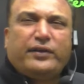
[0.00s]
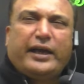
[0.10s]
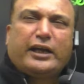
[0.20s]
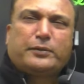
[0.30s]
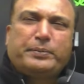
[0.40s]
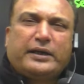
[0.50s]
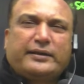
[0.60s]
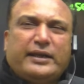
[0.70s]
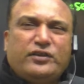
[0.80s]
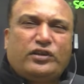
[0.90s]

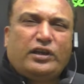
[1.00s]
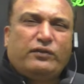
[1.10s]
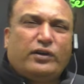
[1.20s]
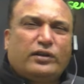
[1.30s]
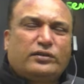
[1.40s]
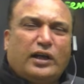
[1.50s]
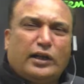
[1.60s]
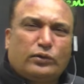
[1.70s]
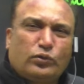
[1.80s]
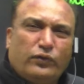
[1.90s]
expectancy was
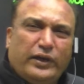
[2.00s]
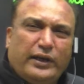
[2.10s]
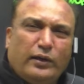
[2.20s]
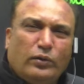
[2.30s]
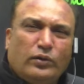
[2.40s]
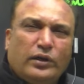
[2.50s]
also very low,